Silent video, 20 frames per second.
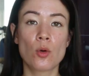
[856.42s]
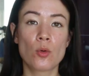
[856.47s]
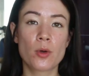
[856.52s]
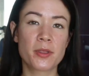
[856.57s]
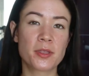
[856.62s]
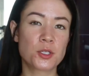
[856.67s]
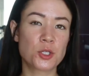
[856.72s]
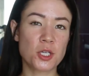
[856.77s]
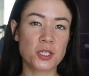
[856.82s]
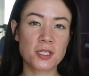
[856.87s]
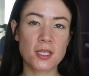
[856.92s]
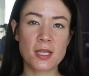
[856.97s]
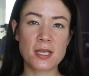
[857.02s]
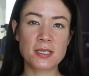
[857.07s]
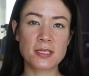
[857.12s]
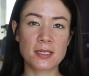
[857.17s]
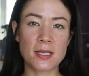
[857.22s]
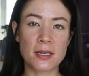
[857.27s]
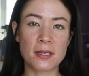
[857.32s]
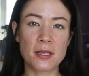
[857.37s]
With just
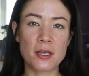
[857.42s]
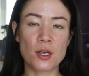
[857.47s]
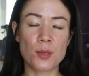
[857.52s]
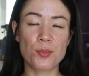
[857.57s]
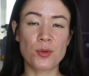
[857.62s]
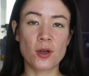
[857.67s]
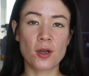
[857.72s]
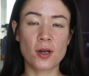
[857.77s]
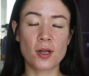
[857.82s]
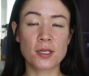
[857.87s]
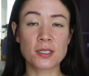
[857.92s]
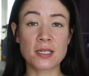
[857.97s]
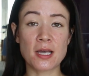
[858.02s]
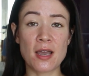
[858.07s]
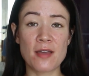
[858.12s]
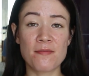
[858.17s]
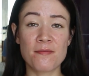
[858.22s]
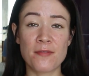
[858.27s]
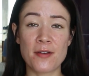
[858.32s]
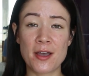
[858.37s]
these skincare products,
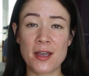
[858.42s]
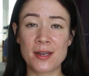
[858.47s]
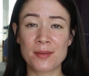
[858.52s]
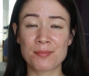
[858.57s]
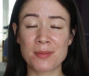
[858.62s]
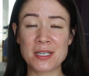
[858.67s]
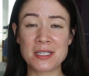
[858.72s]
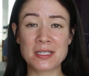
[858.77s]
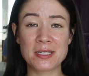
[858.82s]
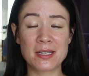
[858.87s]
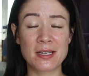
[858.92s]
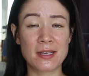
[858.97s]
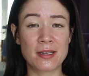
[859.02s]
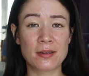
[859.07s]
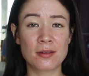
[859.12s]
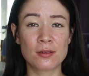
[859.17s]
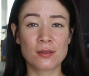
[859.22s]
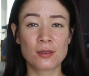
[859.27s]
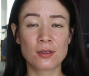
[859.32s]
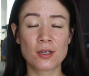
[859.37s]
I find my
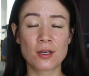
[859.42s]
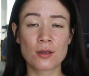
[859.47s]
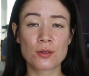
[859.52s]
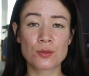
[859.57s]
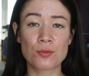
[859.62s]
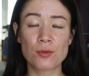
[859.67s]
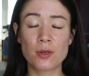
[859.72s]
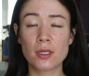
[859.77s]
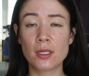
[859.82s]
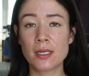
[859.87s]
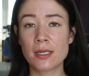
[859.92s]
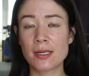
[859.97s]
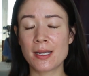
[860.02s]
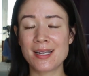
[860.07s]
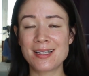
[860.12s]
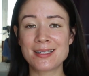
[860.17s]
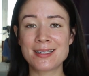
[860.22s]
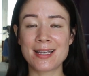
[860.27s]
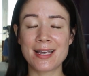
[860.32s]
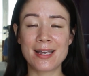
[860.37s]
skin looks really
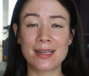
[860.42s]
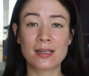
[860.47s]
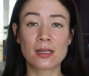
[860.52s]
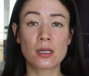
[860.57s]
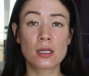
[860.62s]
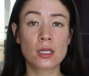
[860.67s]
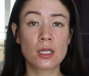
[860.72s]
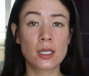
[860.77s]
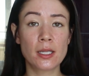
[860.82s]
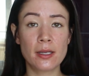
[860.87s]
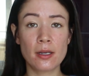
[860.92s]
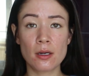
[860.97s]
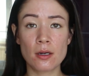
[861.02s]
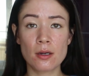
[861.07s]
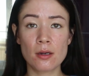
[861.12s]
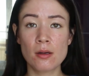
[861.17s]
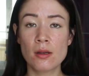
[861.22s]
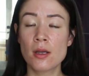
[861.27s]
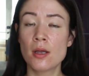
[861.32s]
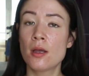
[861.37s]
nice and
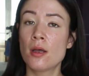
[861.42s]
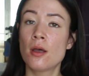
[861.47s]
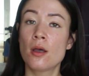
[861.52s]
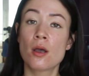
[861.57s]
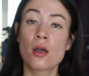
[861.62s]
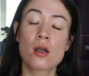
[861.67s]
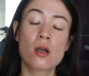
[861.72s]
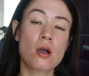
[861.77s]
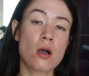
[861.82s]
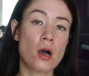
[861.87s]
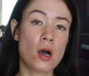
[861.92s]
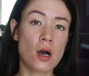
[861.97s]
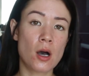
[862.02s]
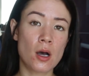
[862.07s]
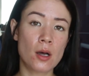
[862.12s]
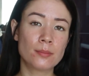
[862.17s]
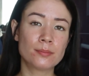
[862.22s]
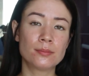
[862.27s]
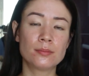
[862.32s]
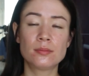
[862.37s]
clear,
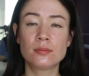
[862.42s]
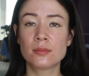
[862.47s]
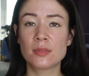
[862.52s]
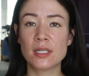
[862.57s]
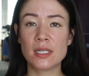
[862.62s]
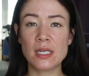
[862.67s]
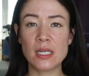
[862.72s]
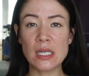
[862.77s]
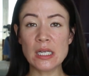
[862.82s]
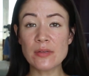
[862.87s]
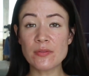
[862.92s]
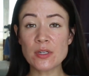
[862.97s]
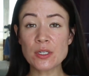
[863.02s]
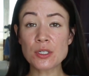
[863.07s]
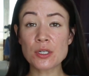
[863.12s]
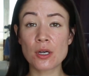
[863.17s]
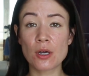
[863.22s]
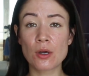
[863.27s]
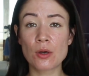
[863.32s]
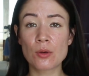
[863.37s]
calm,
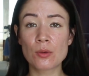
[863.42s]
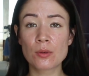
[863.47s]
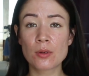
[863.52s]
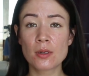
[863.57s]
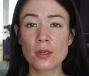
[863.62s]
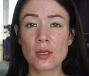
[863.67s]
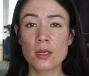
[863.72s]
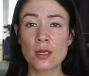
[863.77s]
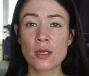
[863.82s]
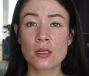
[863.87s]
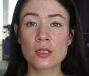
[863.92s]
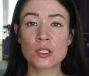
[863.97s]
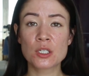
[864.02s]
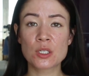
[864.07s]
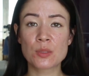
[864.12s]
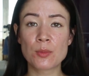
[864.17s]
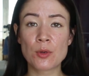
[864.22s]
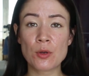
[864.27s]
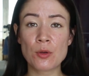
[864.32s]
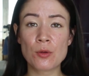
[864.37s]
even toned,
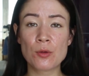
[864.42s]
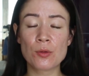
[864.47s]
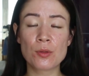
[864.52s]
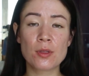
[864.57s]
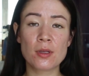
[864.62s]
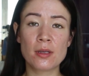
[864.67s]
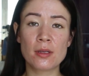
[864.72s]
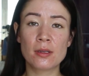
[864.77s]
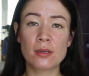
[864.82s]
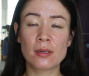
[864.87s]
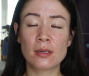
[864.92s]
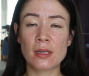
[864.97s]
smooth.